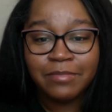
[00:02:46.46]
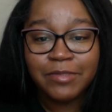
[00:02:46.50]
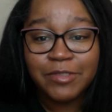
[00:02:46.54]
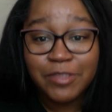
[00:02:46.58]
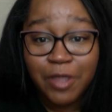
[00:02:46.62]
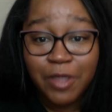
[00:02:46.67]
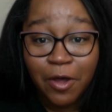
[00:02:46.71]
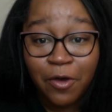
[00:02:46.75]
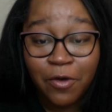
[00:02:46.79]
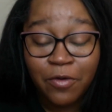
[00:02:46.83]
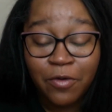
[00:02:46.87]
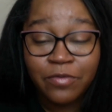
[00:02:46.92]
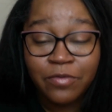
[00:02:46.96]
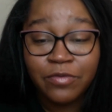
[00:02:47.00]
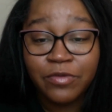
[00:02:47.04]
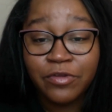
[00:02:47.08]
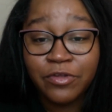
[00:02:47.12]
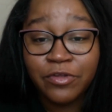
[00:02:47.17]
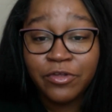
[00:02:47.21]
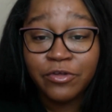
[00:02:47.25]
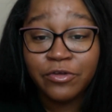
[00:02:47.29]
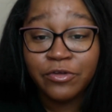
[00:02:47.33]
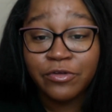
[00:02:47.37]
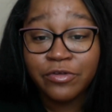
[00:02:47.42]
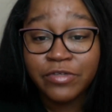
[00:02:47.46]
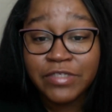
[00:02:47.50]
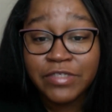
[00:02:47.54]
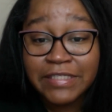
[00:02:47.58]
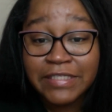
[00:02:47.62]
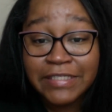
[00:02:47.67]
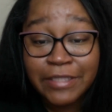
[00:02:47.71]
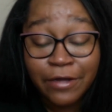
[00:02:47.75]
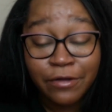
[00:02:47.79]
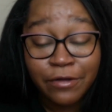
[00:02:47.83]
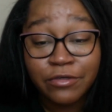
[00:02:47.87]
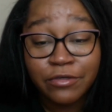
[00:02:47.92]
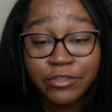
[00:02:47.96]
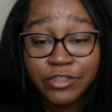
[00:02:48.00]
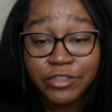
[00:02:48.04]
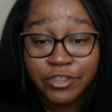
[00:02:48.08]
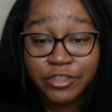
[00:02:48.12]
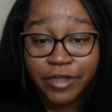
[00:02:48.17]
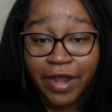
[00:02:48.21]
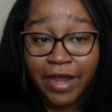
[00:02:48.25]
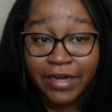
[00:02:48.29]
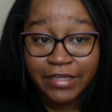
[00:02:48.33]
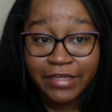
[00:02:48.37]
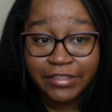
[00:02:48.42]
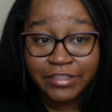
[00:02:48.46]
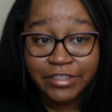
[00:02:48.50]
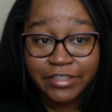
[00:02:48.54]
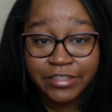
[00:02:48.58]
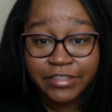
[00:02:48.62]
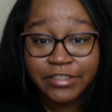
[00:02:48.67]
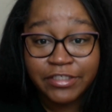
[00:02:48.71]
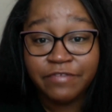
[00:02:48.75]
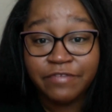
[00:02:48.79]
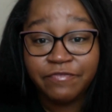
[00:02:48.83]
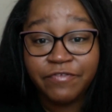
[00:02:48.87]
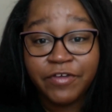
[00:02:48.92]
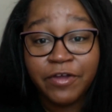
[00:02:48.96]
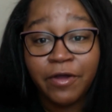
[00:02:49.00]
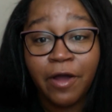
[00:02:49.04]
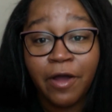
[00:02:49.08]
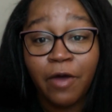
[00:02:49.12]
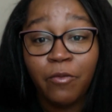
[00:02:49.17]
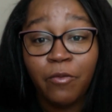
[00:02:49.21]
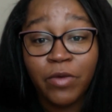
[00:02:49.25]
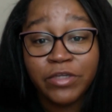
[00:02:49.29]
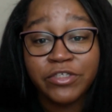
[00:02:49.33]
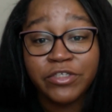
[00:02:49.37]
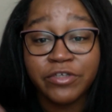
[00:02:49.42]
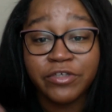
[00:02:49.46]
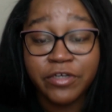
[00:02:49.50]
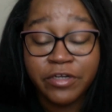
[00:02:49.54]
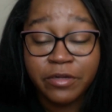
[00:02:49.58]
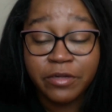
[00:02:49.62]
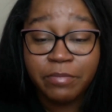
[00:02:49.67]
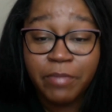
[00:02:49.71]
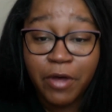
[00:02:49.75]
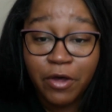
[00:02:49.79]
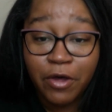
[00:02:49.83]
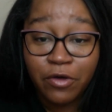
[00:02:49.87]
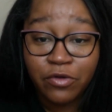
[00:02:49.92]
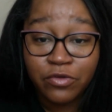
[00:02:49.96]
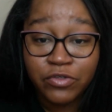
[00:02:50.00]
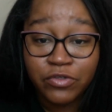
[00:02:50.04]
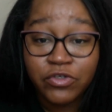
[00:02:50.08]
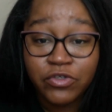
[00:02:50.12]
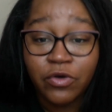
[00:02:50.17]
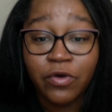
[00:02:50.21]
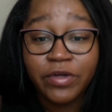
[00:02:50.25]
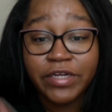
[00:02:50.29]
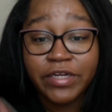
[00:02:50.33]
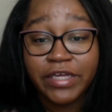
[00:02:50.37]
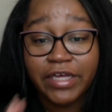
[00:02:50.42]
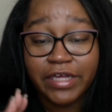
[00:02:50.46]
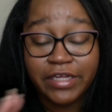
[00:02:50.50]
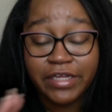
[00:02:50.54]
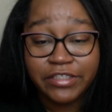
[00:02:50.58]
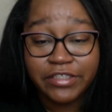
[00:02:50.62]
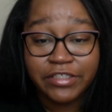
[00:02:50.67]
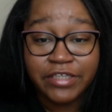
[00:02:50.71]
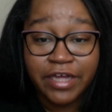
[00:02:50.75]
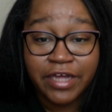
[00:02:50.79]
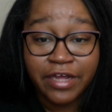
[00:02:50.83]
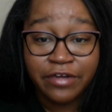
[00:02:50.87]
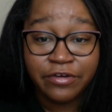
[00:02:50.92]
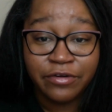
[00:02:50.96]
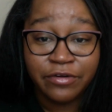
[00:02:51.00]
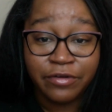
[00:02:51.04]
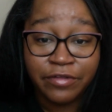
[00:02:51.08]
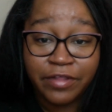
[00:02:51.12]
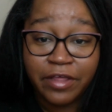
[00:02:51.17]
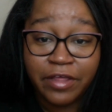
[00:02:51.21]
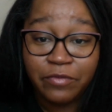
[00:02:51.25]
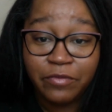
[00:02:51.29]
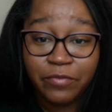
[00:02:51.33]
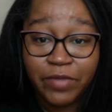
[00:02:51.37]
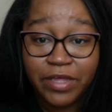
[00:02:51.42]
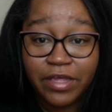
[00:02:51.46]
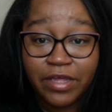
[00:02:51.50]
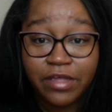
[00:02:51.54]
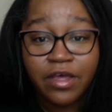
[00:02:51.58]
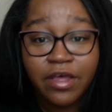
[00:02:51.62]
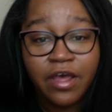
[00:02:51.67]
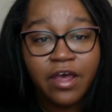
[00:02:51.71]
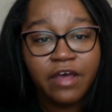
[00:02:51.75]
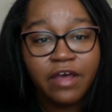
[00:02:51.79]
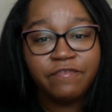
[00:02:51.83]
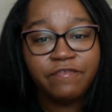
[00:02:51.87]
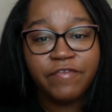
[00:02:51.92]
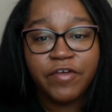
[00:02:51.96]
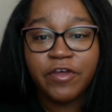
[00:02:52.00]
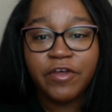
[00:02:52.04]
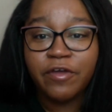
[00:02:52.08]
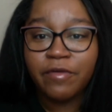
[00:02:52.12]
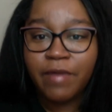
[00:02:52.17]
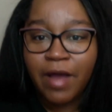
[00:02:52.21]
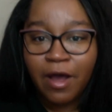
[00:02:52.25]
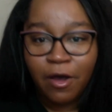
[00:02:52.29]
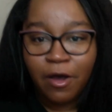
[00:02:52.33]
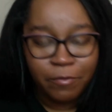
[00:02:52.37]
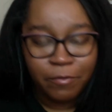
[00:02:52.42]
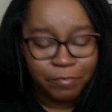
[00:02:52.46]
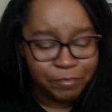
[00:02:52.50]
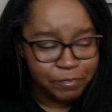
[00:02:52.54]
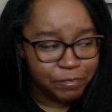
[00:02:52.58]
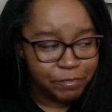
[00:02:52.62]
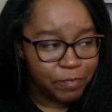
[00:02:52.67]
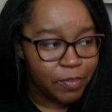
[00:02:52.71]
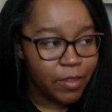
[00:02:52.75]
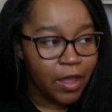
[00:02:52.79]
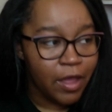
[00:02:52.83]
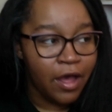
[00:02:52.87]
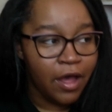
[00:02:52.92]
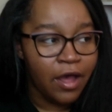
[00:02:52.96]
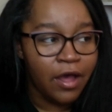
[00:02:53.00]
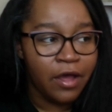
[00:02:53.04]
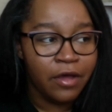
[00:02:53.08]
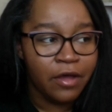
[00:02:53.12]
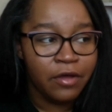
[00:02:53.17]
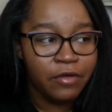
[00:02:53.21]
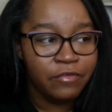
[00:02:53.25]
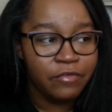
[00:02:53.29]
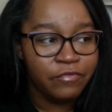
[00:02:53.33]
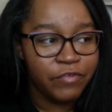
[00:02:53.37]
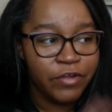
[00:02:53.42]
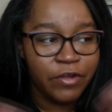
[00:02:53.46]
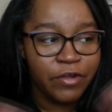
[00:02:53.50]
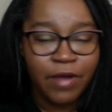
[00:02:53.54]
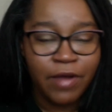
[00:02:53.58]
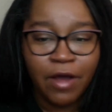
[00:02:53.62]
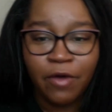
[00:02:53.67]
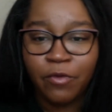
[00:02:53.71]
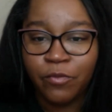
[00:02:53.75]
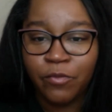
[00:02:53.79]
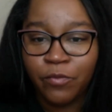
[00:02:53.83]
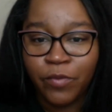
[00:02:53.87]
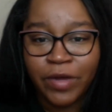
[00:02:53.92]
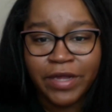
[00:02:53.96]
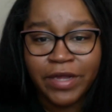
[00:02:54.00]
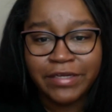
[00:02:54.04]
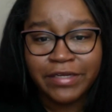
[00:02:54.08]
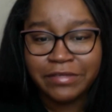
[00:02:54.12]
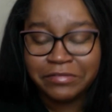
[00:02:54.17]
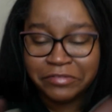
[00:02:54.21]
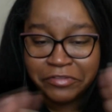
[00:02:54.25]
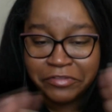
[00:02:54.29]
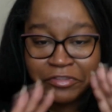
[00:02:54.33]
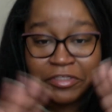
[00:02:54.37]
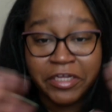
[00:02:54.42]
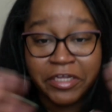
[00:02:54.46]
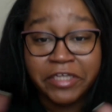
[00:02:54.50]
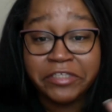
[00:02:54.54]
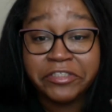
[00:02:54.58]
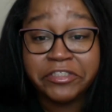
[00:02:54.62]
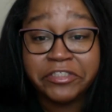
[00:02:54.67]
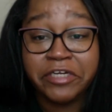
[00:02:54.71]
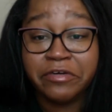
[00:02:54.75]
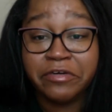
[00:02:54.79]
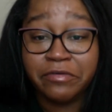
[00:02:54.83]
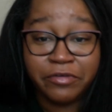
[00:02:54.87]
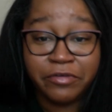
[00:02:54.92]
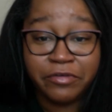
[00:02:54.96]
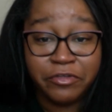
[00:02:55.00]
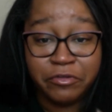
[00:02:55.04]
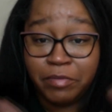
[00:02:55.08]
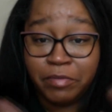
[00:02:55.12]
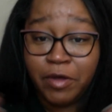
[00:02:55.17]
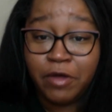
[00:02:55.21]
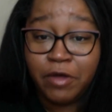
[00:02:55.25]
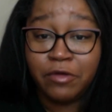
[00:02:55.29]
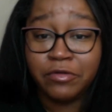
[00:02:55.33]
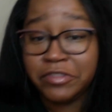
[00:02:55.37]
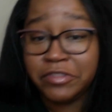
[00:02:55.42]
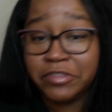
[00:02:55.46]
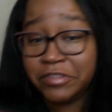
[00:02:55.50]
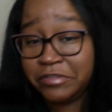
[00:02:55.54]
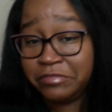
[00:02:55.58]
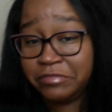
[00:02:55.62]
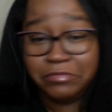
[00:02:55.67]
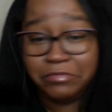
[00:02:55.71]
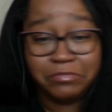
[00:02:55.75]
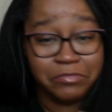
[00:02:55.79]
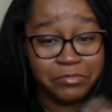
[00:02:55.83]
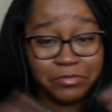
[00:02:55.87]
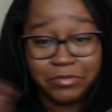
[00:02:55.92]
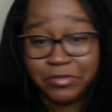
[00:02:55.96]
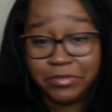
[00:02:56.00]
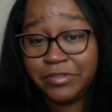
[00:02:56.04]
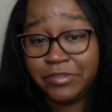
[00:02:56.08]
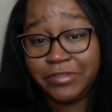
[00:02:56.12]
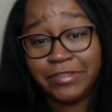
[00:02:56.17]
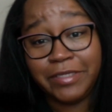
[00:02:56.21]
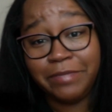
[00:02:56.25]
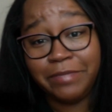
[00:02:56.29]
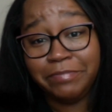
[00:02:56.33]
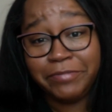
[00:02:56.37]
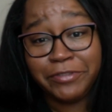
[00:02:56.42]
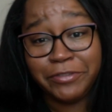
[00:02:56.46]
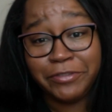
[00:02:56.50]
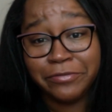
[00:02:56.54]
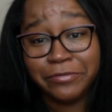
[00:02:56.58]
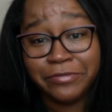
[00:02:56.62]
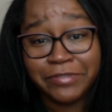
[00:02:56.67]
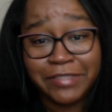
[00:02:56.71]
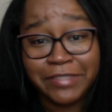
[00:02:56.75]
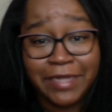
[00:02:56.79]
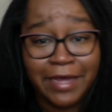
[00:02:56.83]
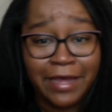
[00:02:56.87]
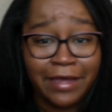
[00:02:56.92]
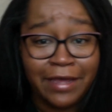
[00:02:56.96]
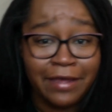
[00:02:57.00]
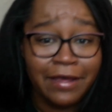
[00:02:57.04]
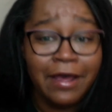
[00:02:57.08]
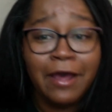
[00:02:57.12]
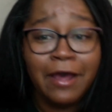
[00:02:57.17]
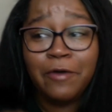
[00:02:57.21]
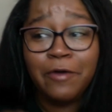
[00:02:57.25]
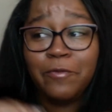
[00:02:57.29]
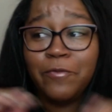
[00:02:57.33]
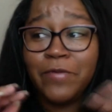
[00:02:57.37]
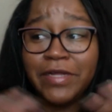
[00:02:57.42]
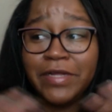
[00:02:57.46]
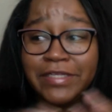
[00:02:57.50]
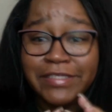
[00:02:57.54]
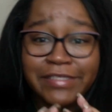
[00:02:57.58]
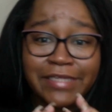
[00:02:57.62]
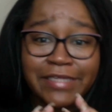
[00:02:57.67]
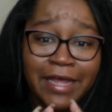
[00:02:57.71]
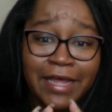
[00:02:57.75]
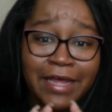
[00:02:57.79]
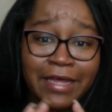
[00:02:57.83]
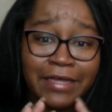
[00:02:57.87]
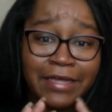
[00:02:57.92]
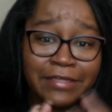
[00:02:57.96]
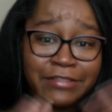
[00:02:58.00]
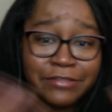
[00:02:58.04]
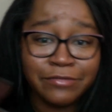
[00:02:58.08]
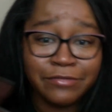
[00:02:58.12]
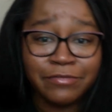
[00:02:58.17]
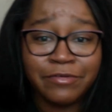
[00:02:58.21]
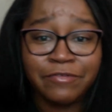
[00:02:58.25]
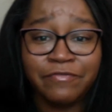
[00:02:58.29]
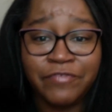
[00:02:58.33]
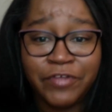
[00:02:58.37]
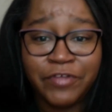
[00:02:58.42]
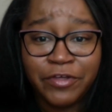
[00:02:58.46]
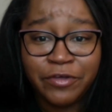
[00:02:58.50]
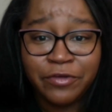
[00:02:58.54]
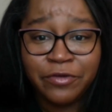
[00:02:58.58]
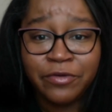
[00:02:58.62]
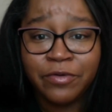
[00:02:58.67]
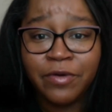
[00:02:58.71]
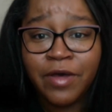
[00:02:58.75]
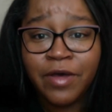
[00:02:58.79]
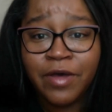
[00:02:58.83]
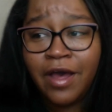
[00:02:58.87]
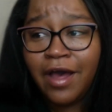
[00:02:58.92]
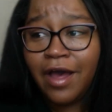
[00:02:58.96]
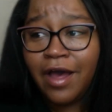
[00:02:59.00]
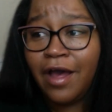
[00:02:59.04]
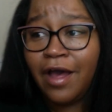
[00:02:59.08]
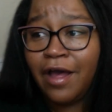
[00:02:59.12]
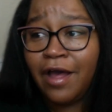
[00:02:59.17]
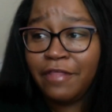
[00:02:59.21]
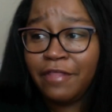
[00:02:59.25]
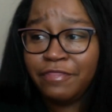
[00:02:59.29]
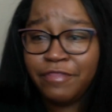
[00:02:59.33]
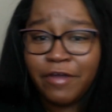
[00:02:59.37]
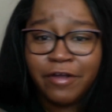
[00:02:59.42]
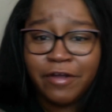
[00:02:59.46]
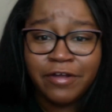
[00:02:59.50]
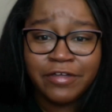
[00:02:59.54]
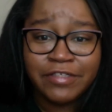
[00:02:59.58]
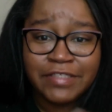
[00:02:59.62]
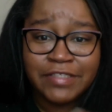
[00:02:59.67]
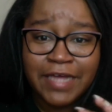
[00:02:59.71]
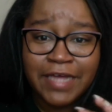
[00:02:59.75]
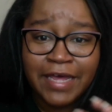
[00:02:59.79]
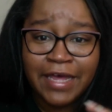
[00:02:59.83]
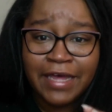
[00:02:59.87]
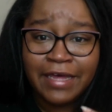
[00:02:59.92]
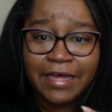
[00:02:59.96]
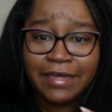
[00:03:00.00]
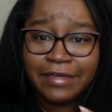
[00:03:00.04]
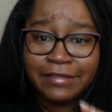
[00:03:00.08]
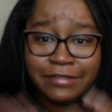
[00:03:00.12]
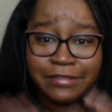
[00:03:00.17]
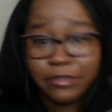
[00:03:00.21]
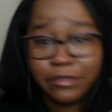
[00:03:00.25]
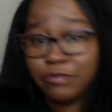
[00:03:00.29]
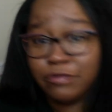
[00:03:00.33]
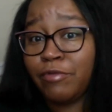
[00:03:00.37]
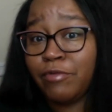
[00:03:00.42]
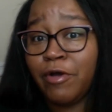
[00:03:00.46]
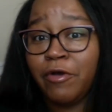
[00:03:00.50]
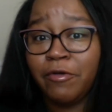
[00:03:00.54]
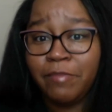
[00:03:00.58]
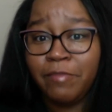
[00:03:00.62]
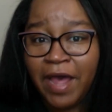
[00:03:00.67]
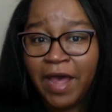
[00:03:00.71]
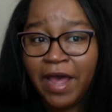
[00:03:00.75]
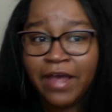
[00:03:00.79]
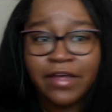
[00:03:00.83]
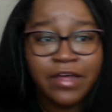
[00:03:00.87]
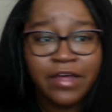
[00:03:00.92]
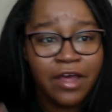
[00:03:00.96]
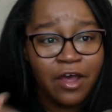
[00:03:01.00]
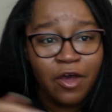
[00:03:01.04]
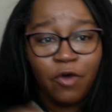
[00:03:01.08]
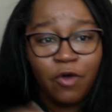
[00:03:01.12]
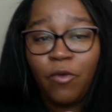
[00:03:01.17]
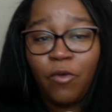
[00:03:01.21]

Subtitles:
So use those strategies to figure out what you're going to post on each day during that week. Figure out what in general you post. Tip Tuesday, Wednesday is a review, Thursday is a throwback.